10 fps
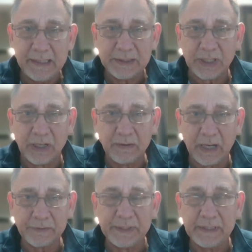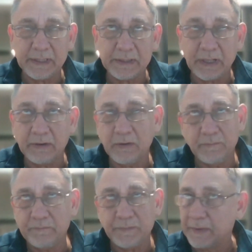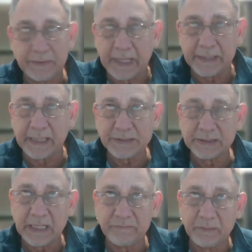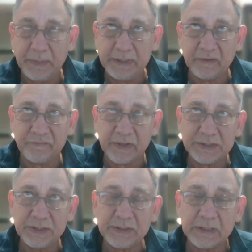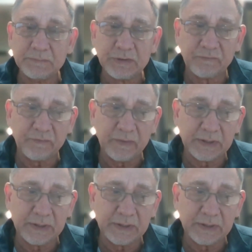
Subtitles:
So I think that doesn't have a big difference in terms of